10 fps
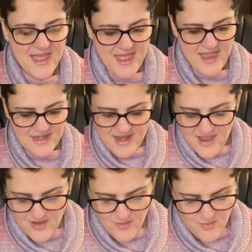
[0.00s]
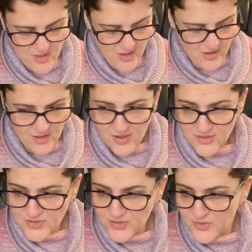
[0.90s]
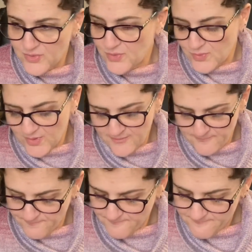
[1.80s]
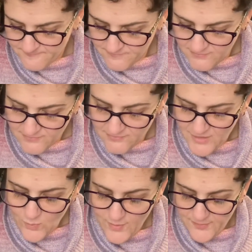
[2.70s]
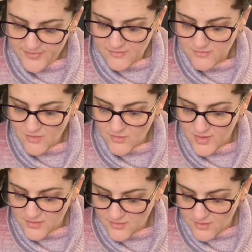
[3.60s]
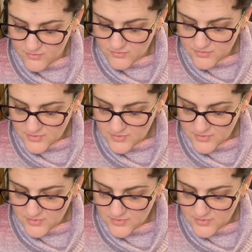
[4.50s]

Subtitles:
And now, on to whips. All right, so...